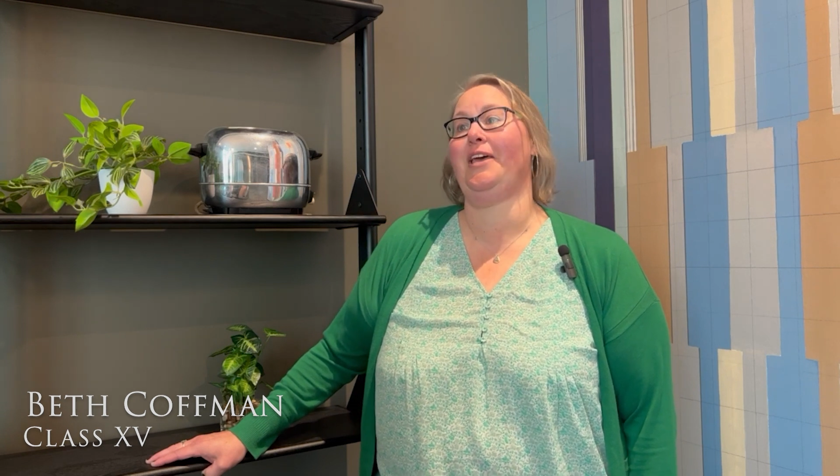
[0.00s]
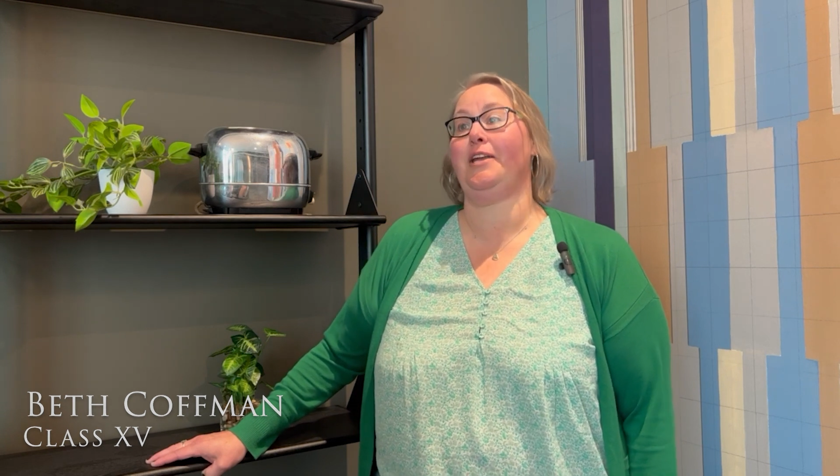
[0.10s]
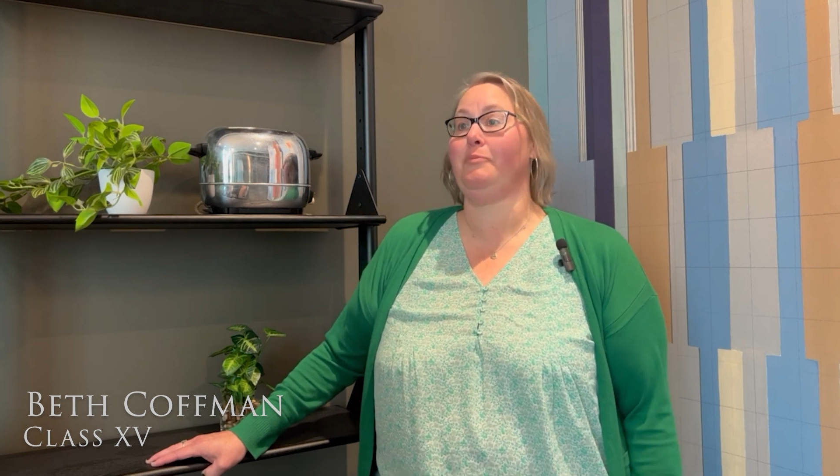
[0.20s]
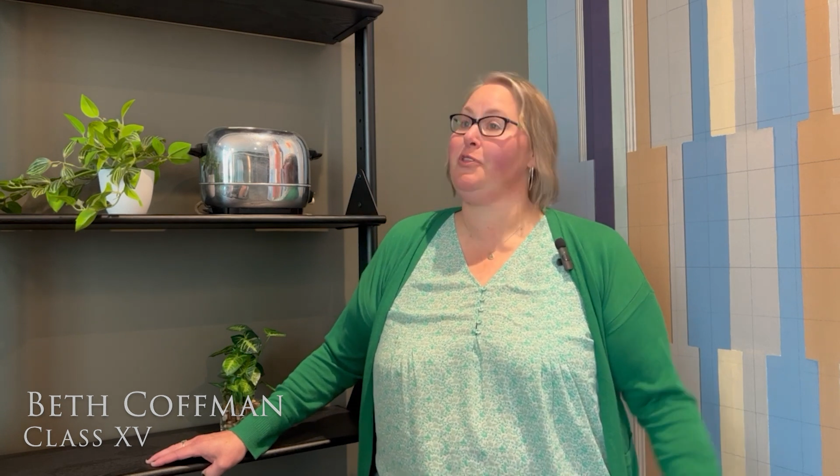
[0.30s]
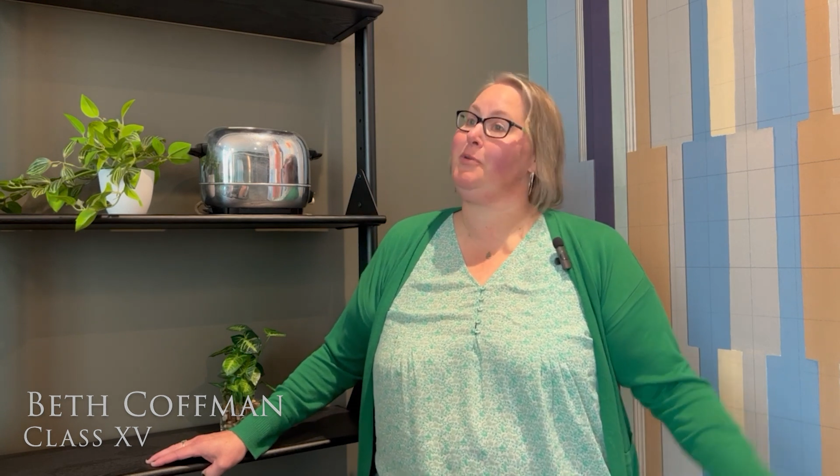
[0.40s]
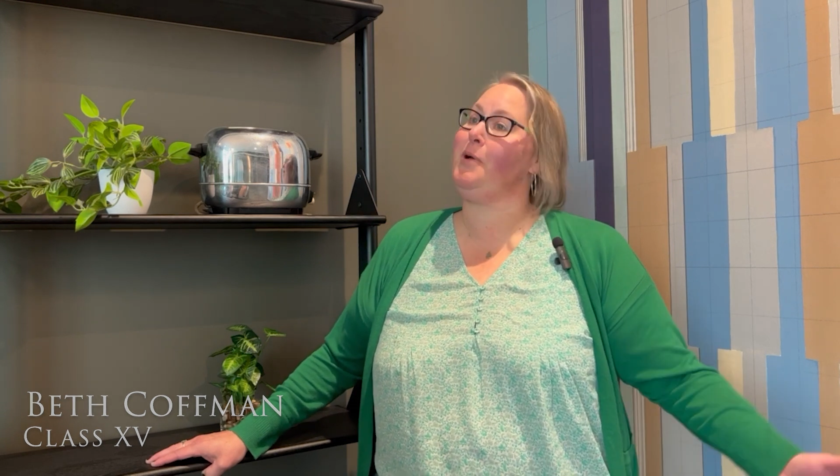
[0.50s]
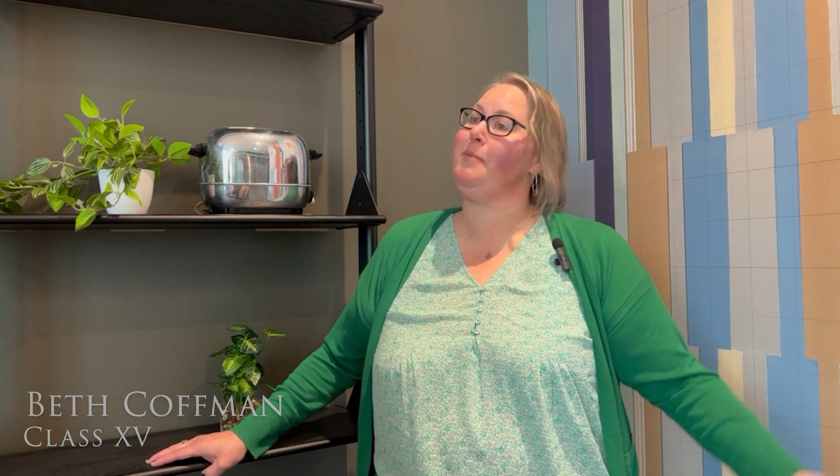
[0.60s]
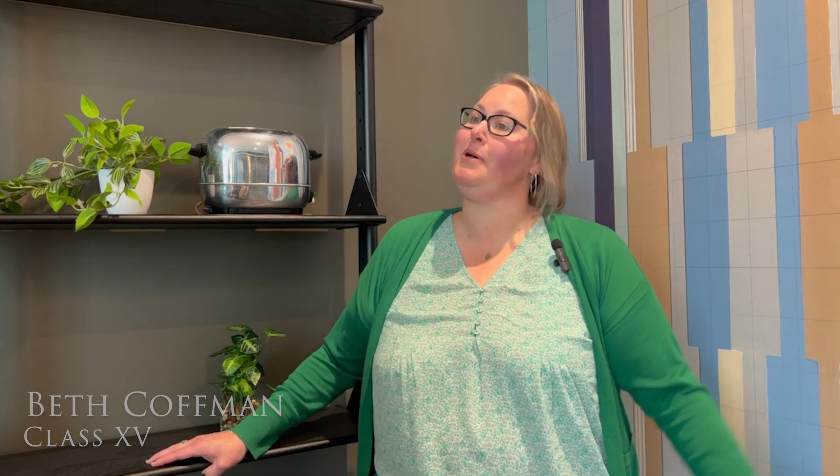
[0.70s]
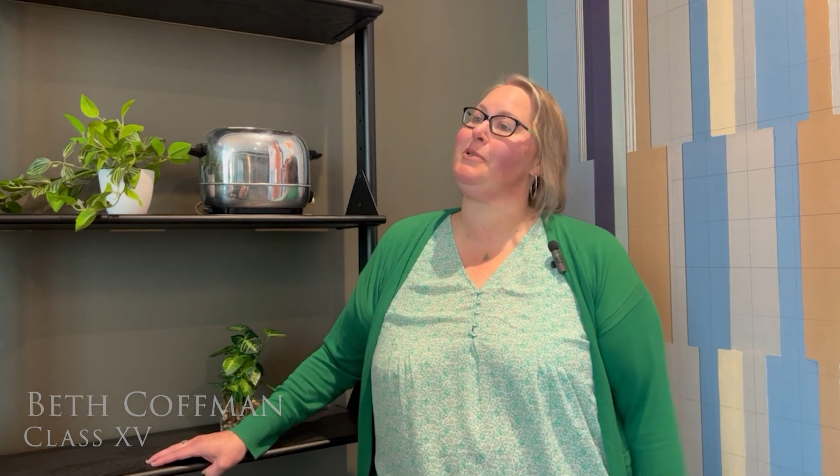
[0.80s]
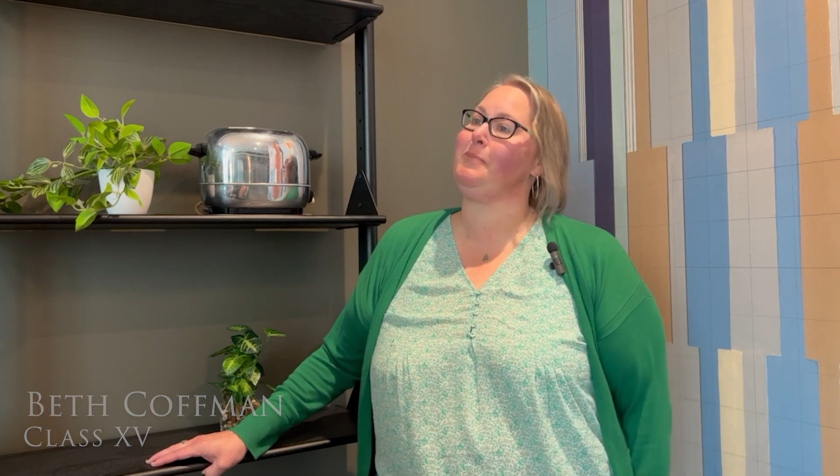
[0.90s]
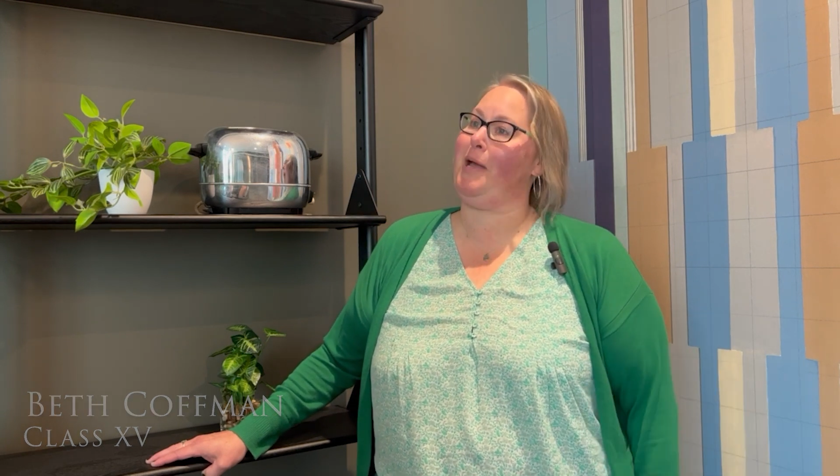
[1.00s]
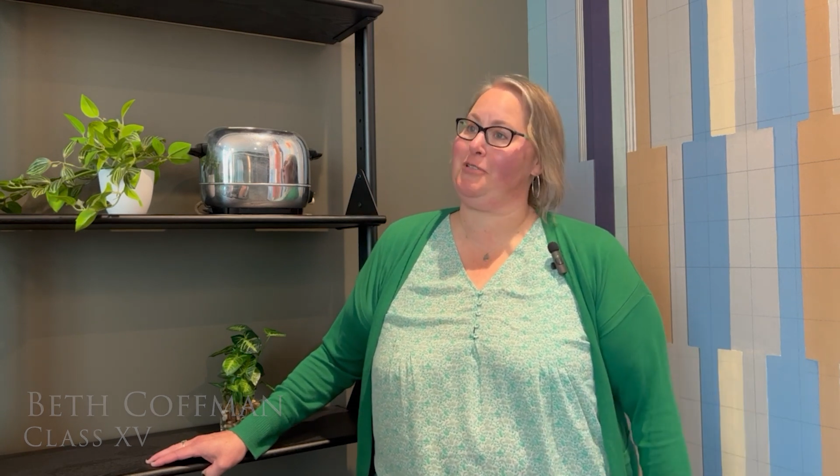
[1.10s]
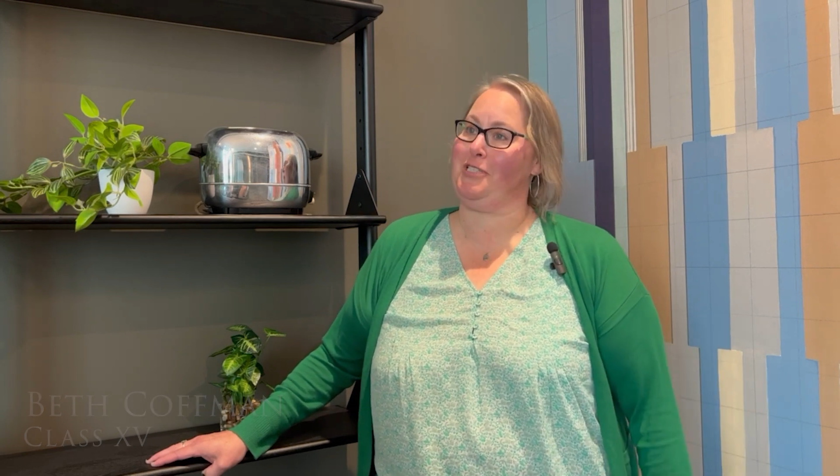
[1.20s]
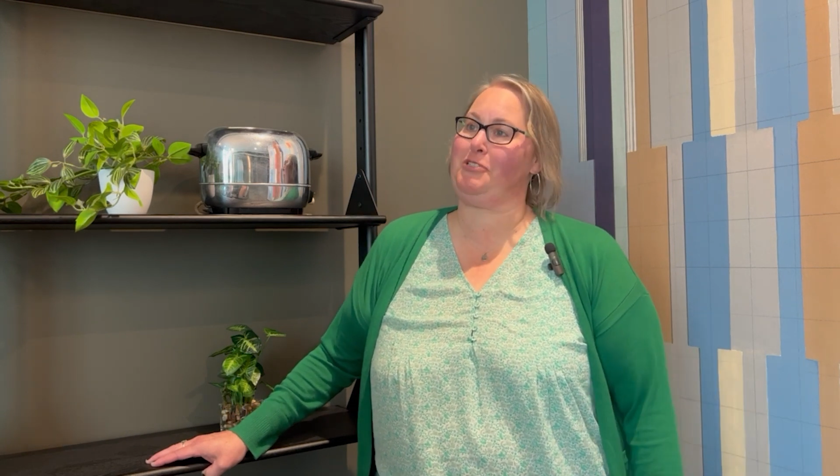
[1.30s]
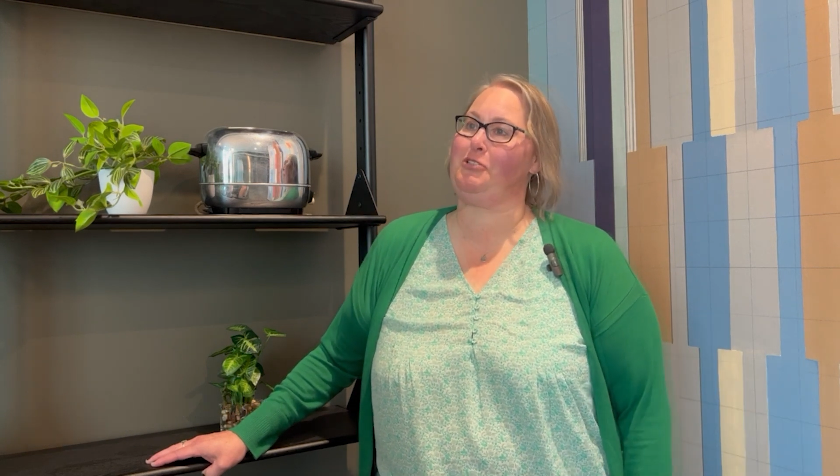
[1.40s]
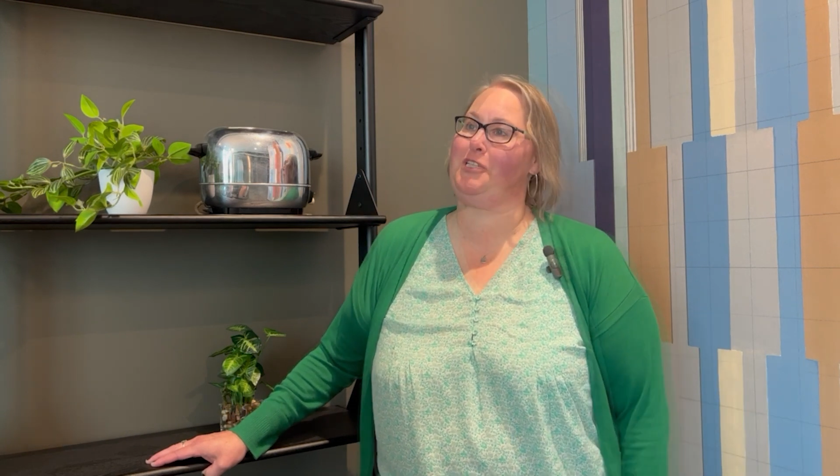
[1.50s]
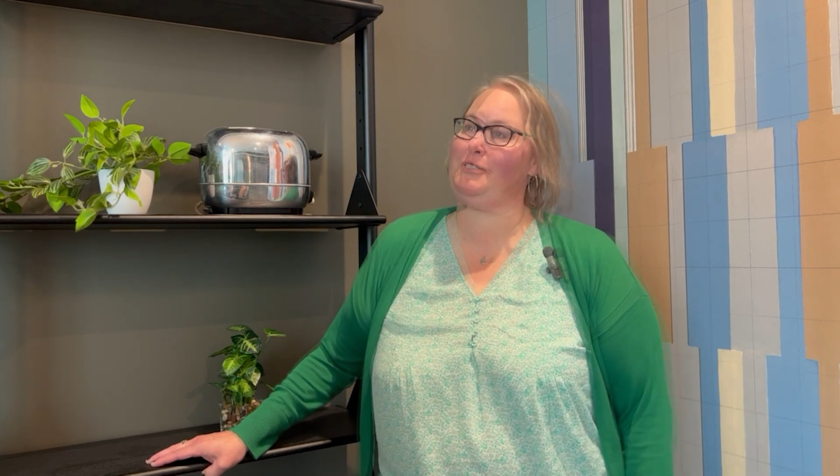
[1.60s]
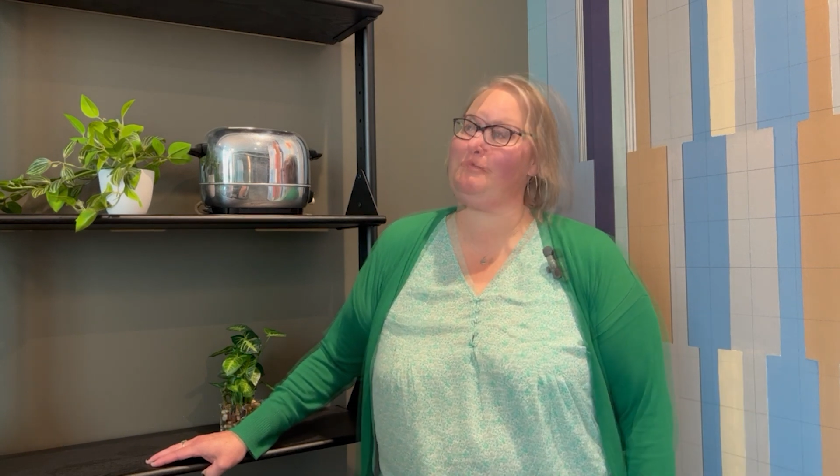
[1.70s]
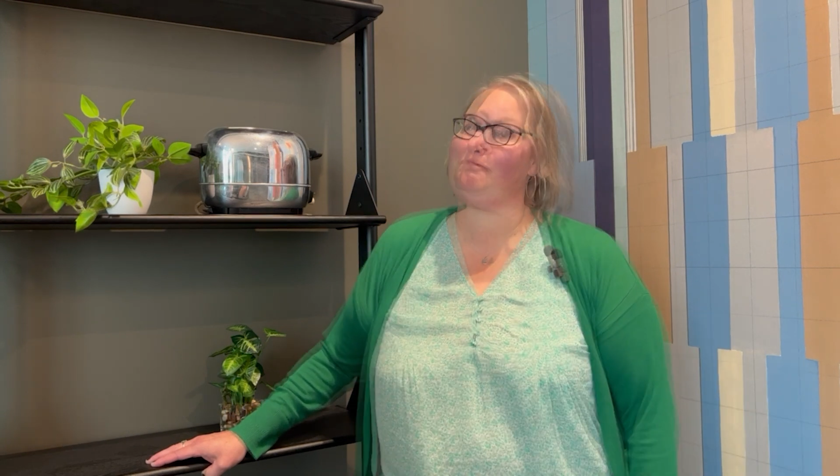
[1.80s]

and I'm with Omaha Public Power District.